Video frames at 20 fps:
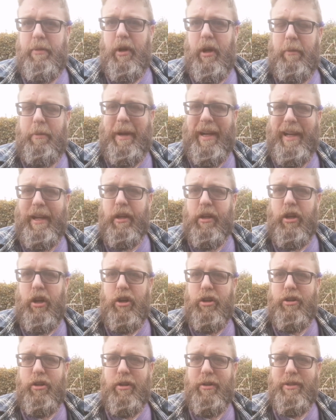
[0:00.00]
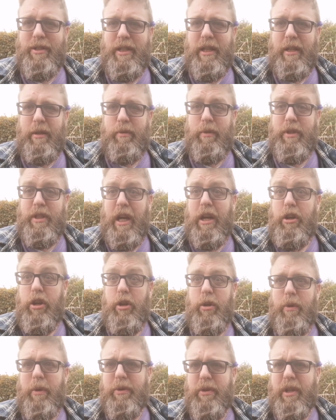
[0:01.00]
brought a packet of corn cockle seed, which I
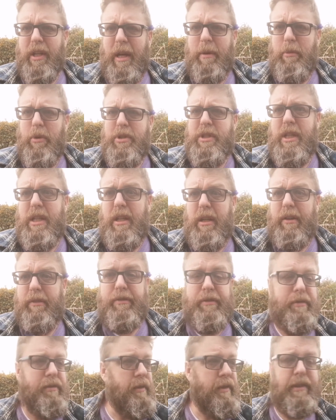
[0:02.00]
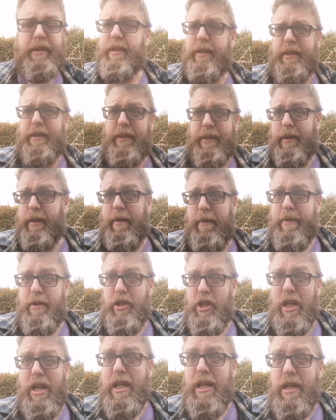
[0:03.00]
knew I was going to get more seed off.
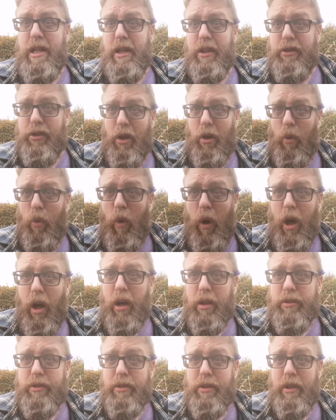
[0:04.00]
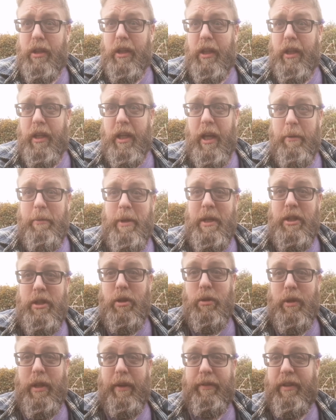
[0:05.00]
Genius, or what? That
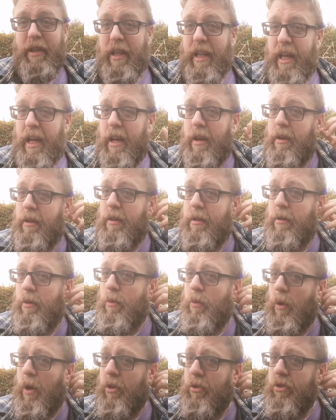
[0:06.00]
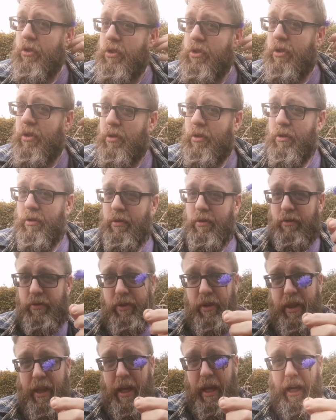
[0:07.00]
means you only have to lay out once
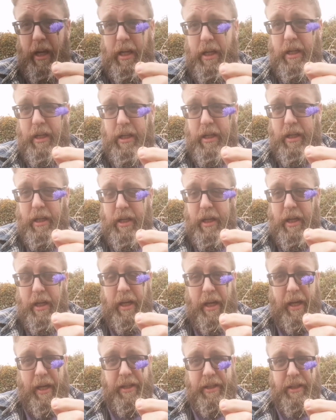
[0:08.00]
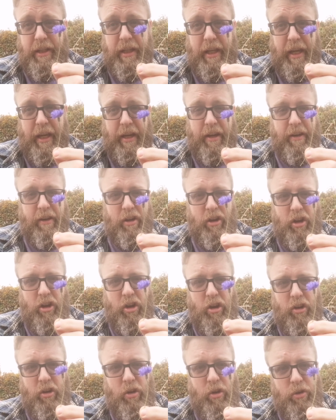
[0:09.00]
for that, and to get
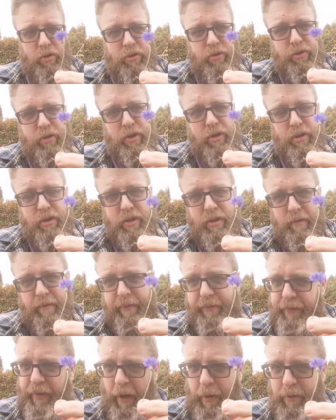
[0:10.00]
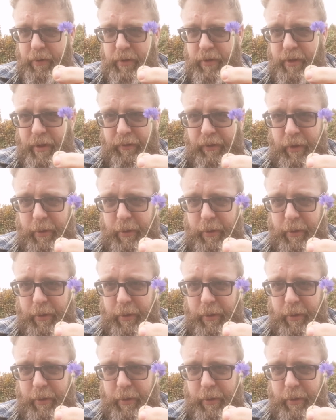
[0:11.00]
hundreds and thousands